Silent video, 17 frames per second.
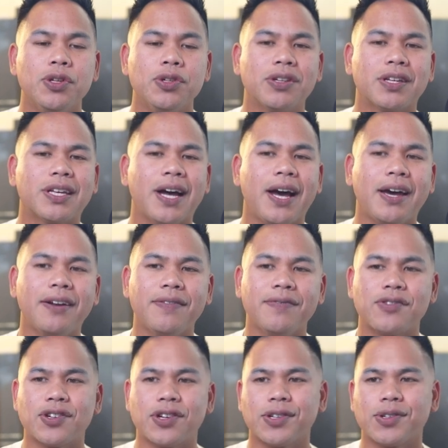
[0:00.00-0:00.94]
to kind
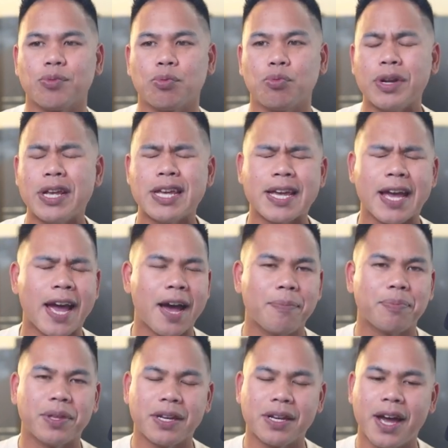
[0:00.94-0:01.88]
of just
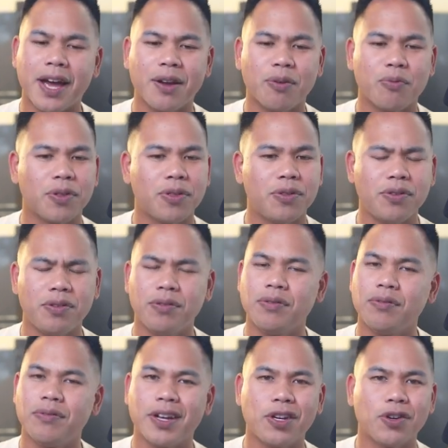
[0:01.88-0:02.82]
recap the night with
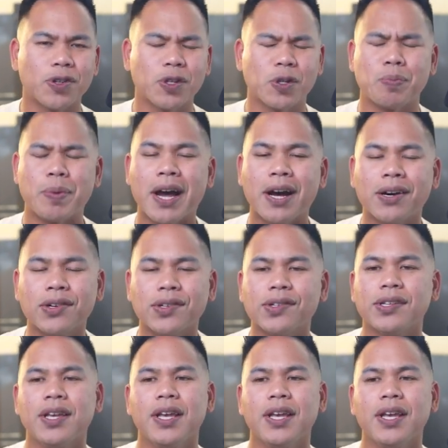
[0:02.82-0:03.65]
you and your spouse